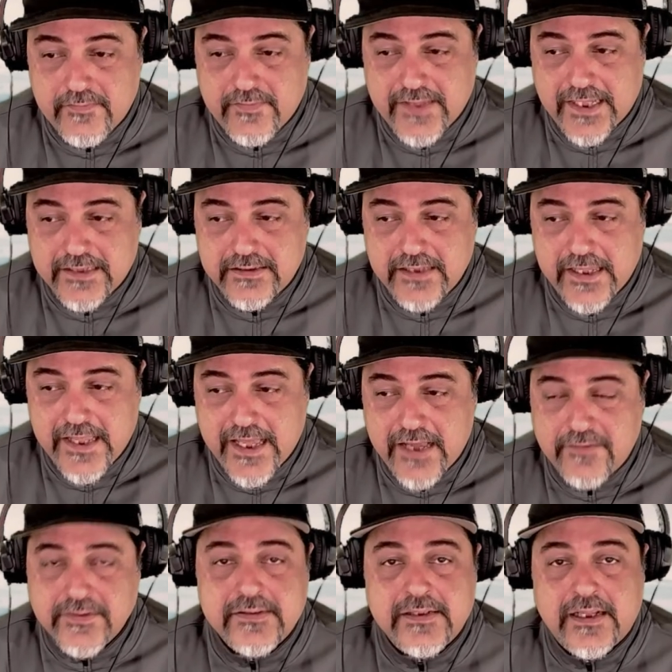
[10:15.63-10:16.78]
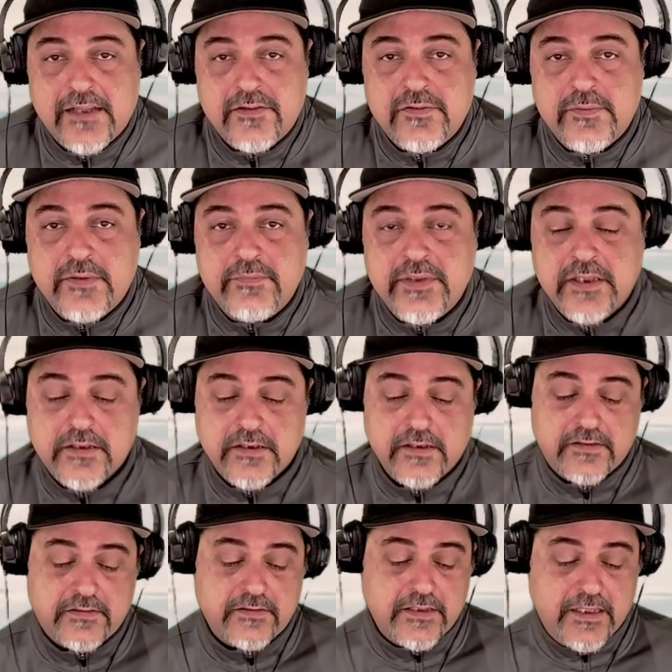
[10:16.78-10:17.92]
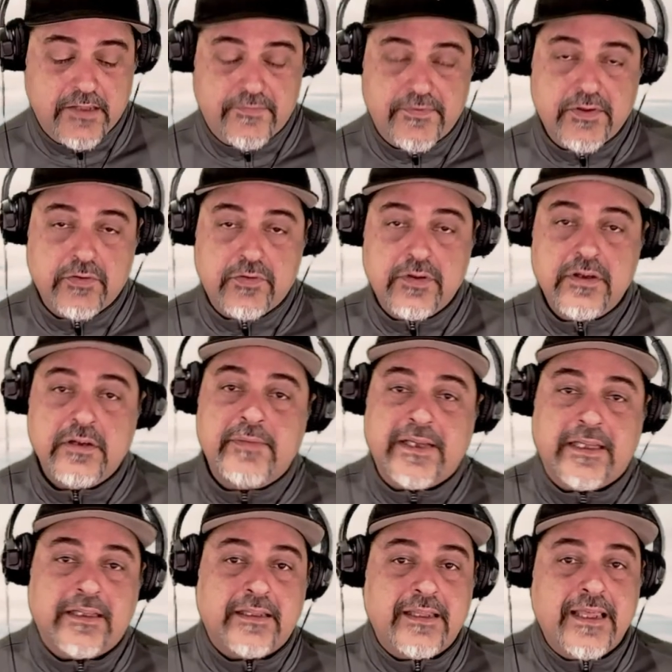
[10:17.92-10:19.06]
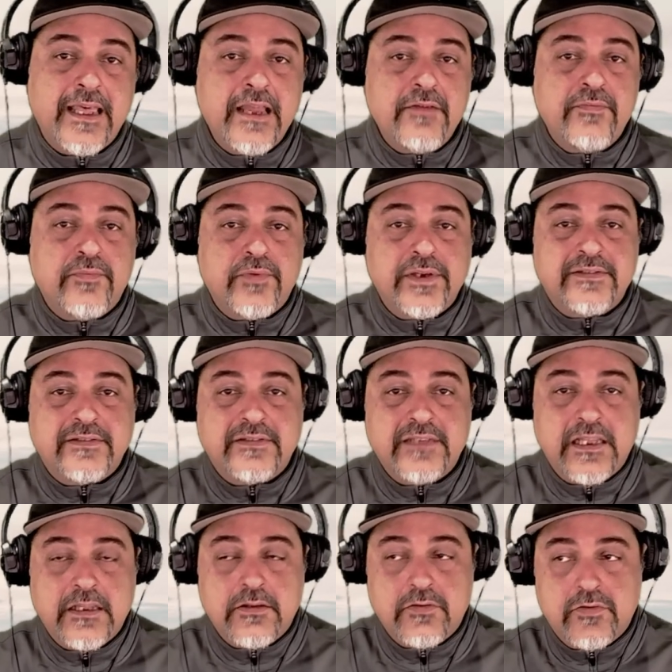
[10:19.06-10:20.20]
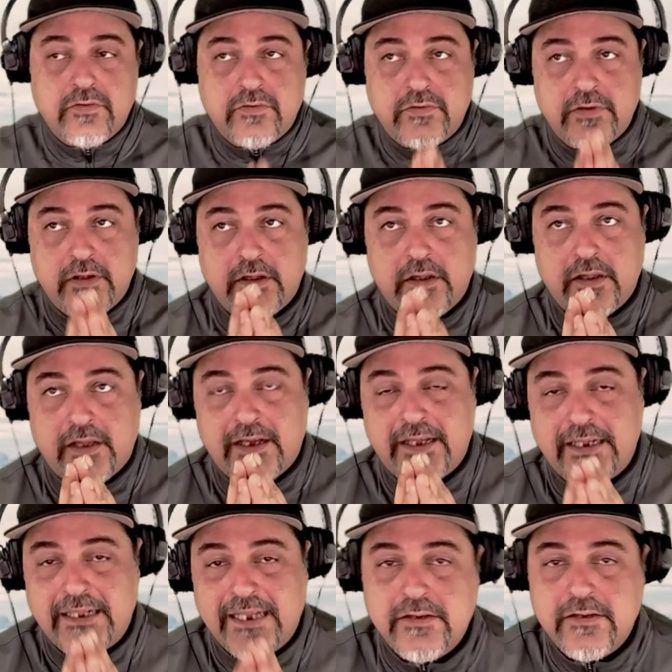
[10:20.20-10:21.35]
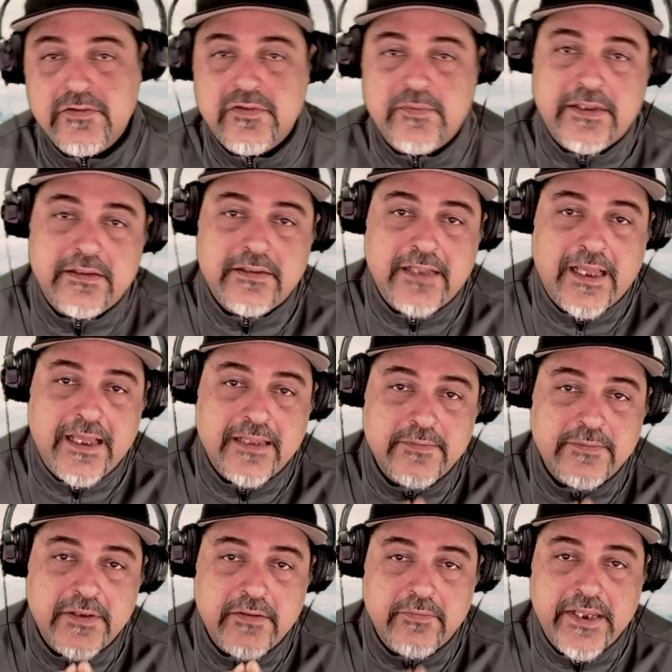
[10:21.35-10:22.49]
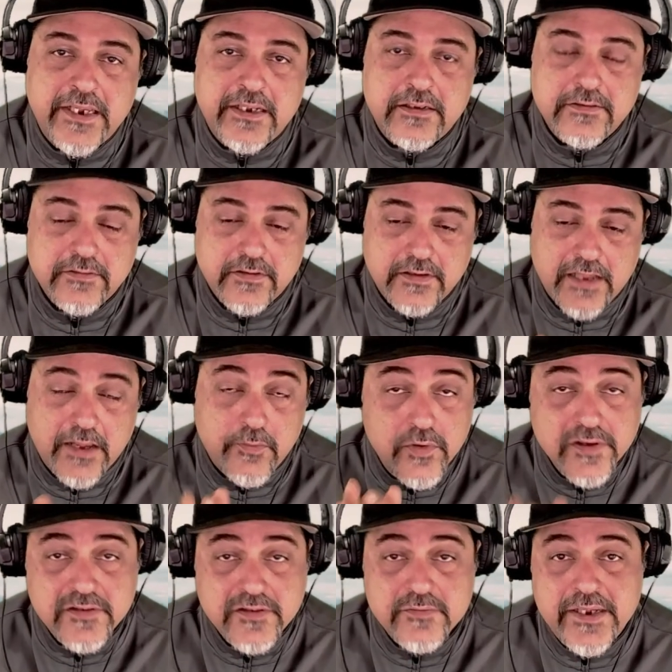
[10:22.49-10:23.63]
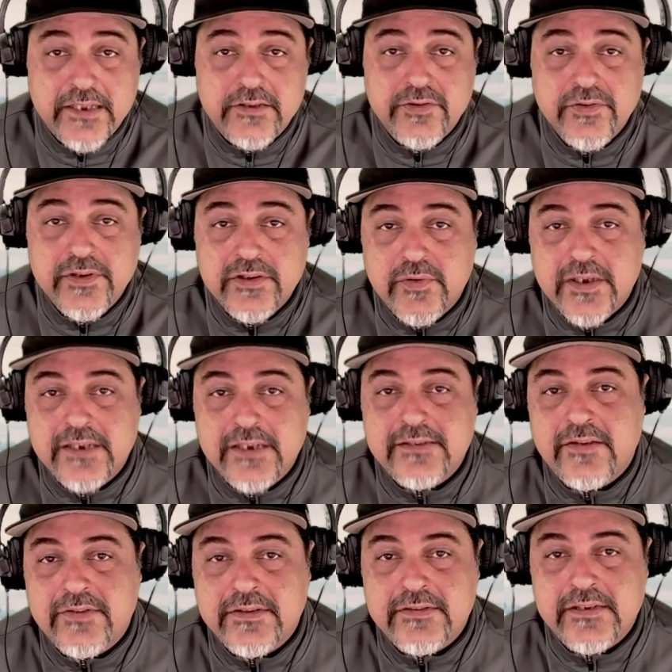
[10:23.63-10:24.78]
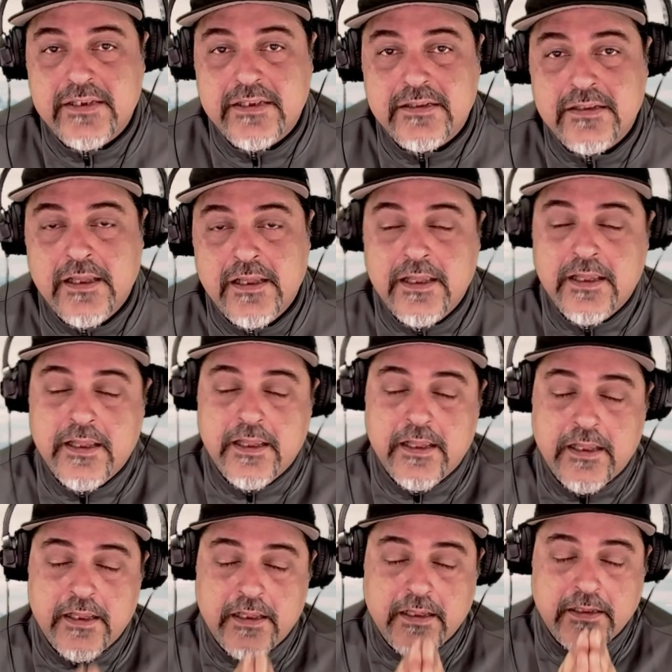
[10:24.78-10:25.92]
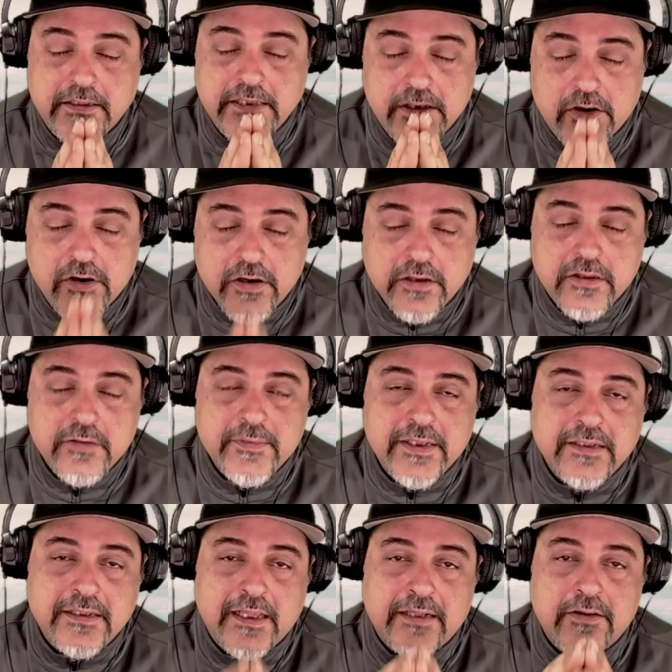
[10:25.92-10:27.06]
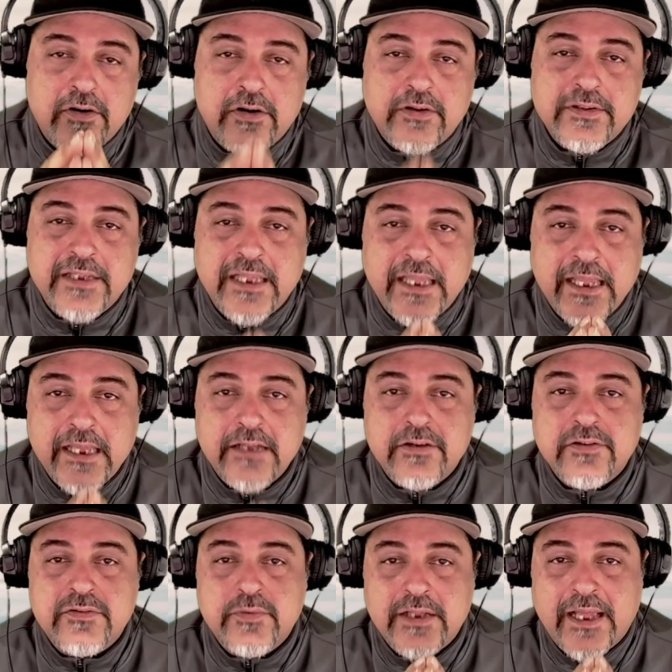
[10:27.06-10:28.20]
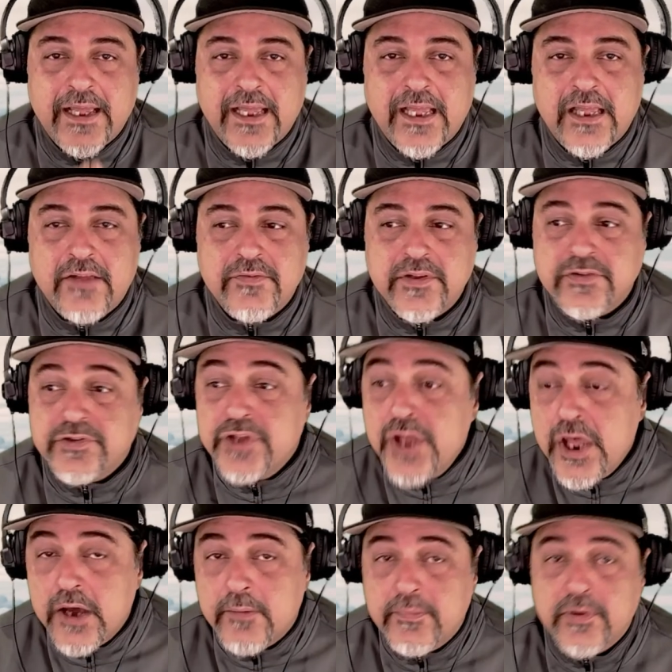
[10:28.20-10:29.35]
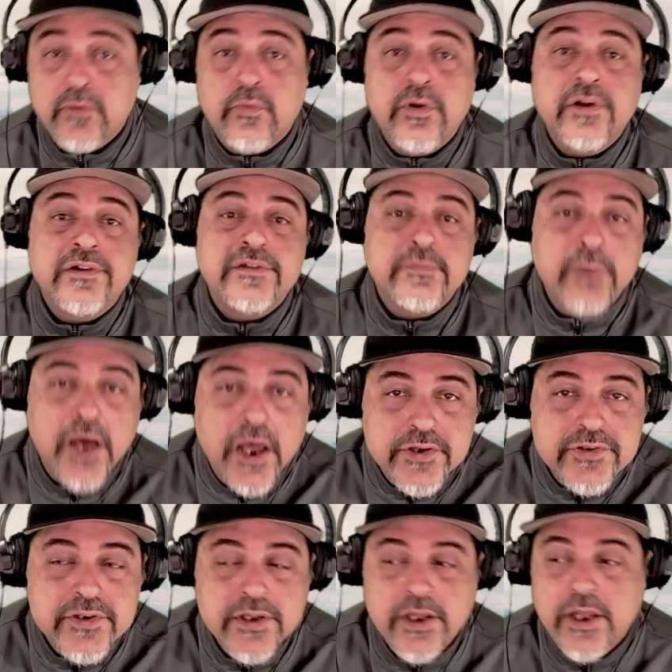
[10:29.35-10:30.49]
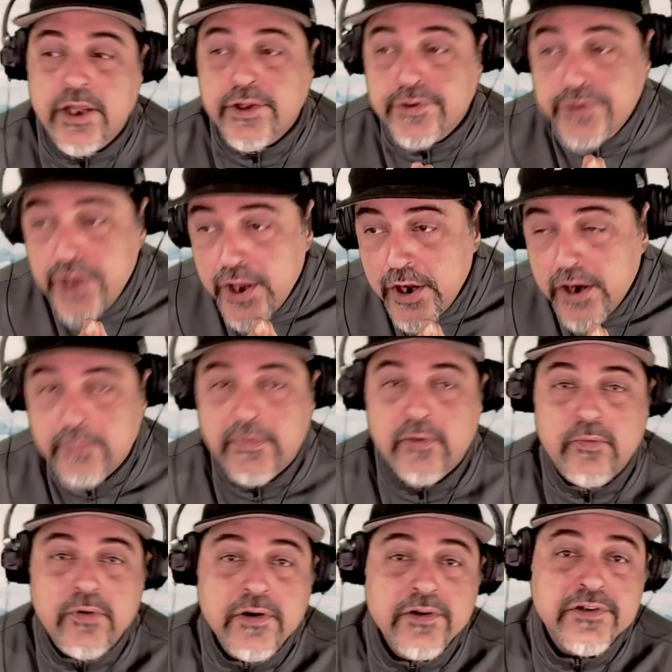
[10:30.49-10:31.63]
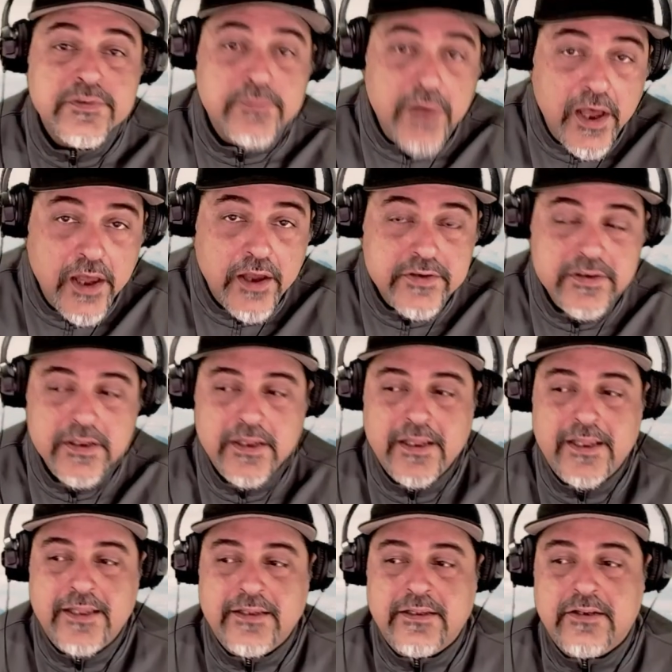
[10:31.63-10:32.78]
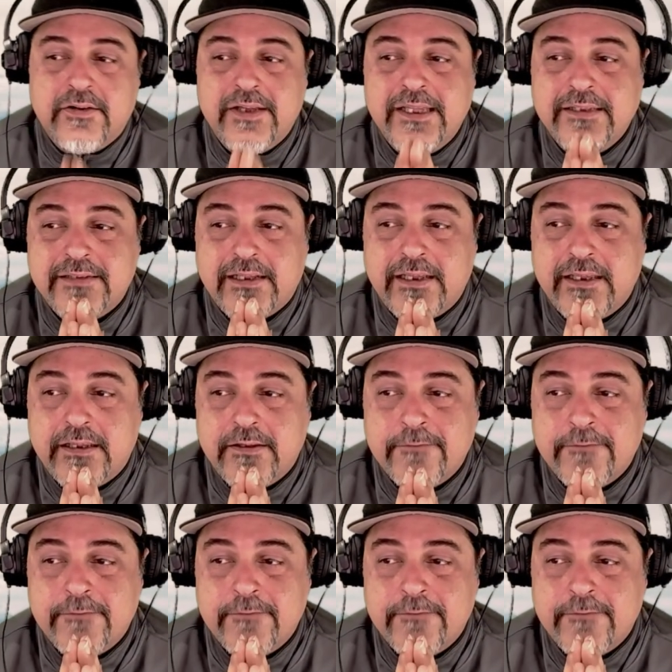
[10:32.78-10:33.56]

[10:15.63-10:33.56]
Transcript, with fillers: that they have this announcement, because if you look back, every single announcement that has been made that was made during twenty seventeen, the argument that all the haters would have is, yeah, but where's Smash? Yeah, but where's Smash? You know, it's like